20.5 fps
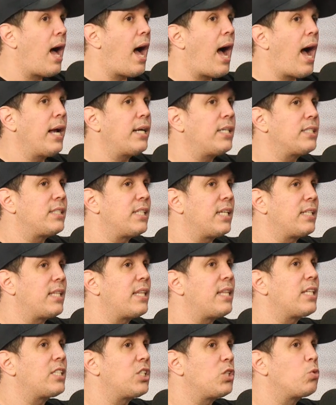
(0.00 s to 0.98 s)
I just think
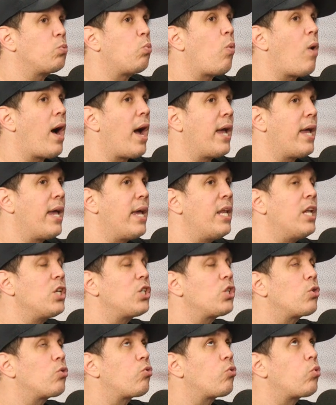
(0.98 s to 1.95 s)
that this is why it
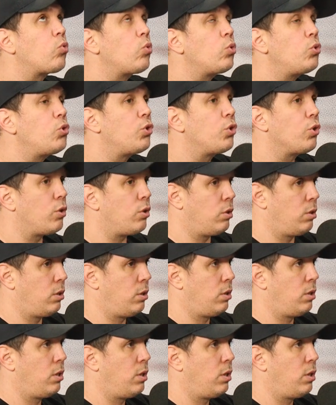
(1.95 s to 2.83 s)
is crucial.